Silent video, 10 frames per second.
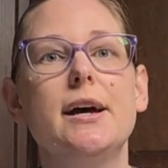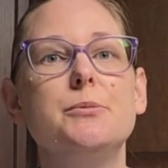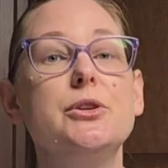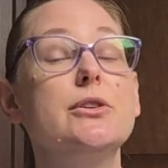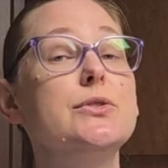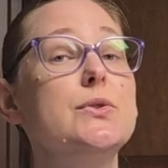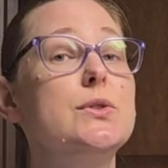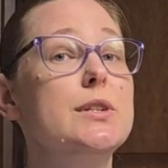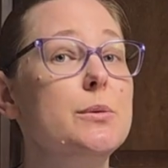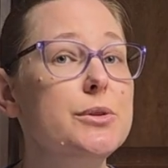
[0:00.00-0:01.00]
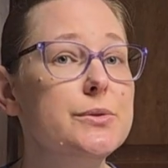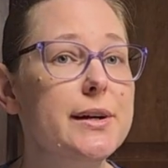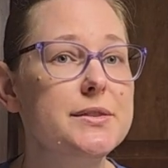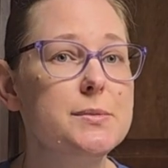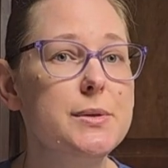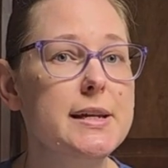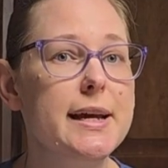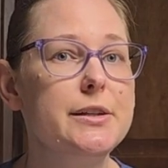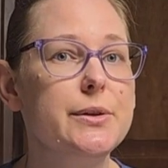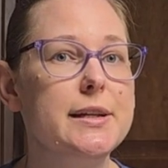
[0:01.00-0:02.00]
You can also double the recipe,
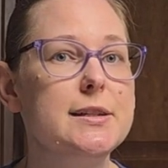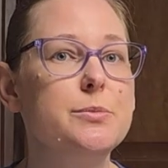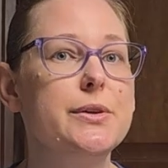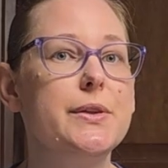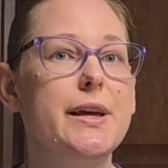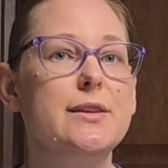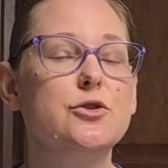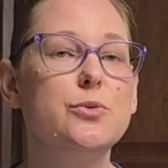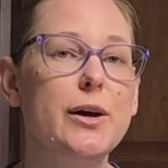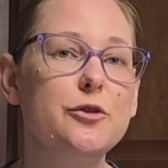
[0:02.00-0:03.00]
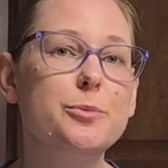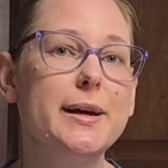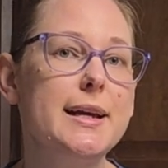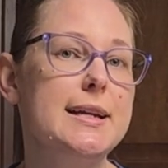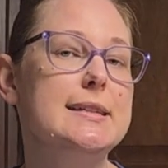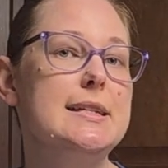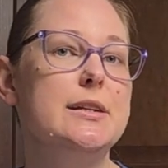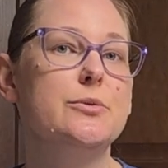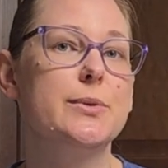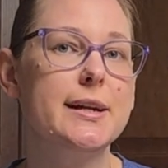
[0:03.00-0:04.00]
and you'll end up with a 12 by
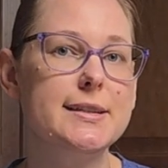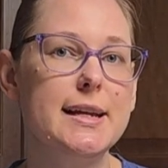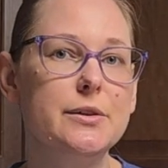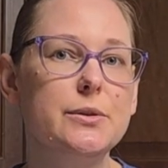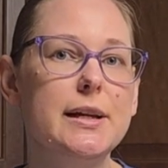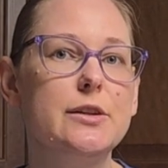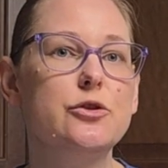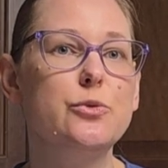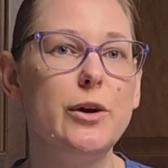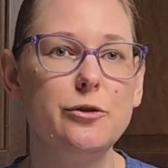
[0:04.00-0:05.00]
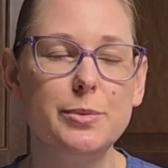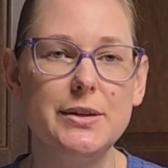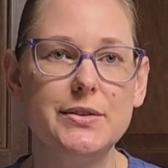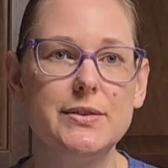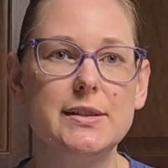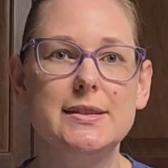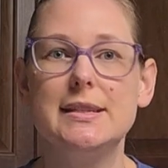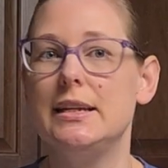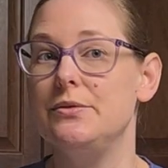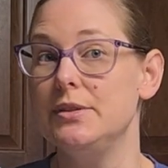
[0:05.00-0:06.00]
18 rectangle and 12 pieces
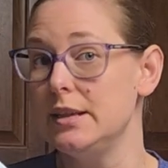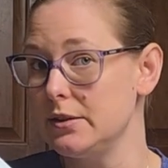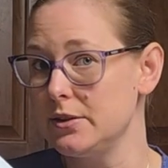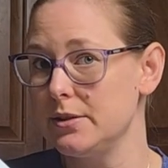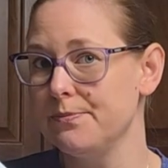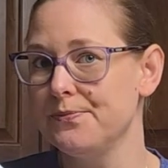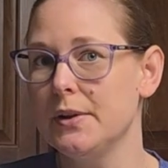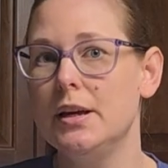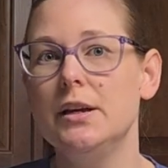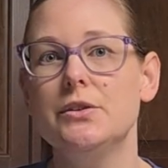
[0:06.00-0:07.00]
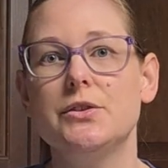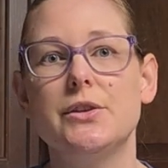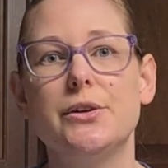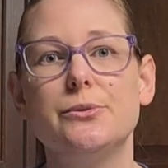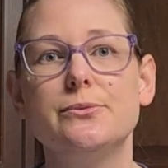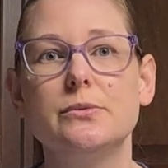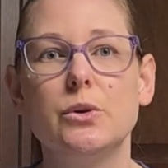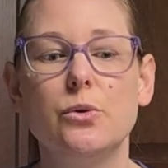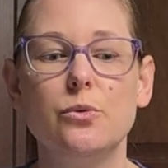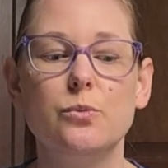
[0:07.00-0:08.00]
instead of 6. So
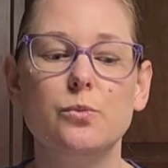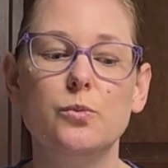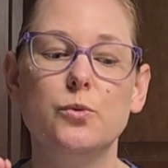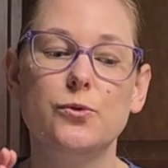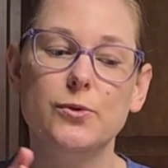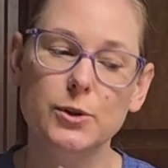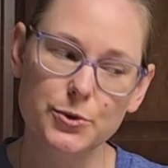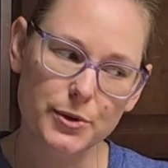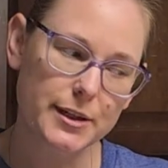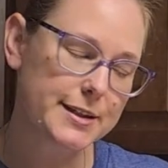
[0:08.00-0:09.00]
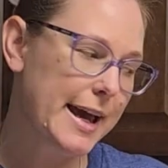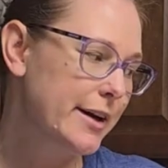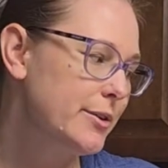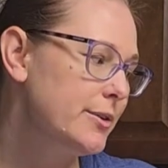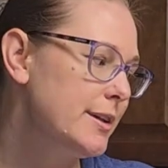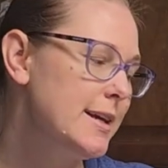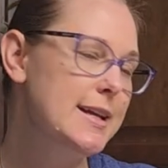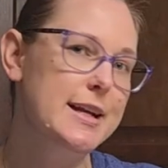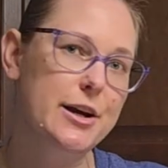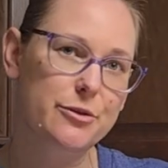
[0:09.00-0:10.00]
first, we're going to tackle
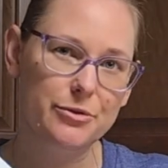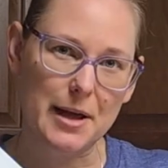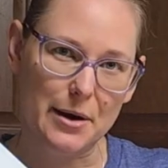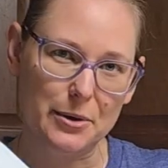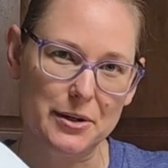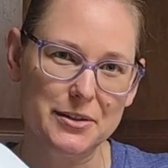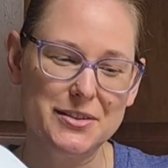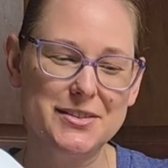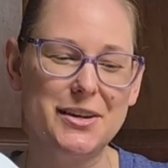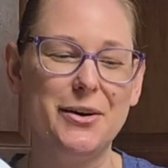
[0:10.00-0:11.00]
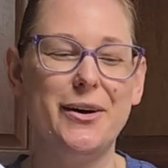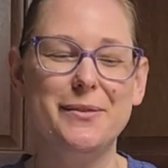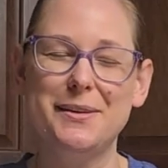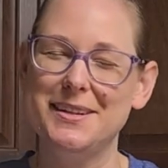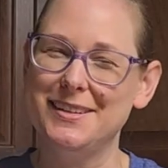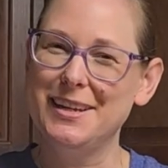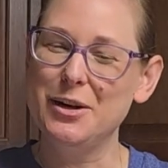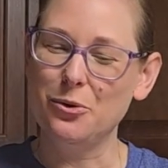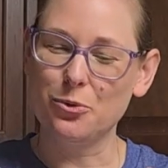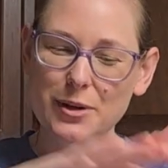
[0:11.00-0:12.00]
heating our flour. So I'm going to
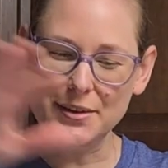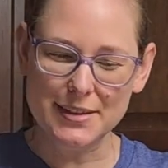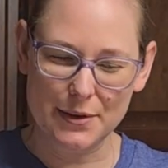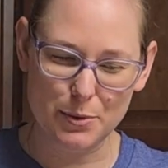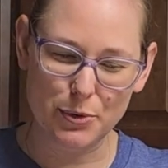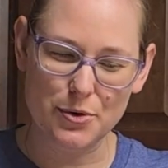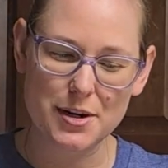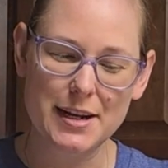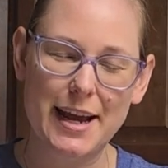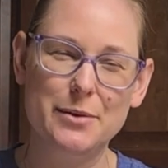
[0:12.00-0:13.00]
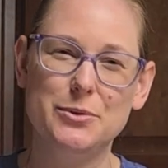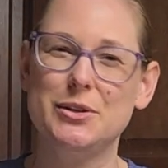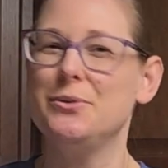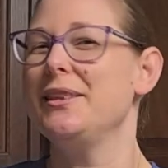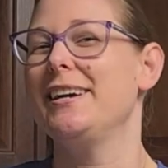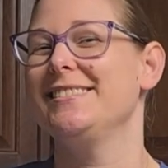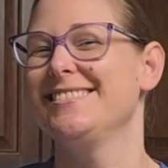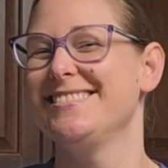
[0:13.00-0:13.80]
reset the board, and we'll start with that.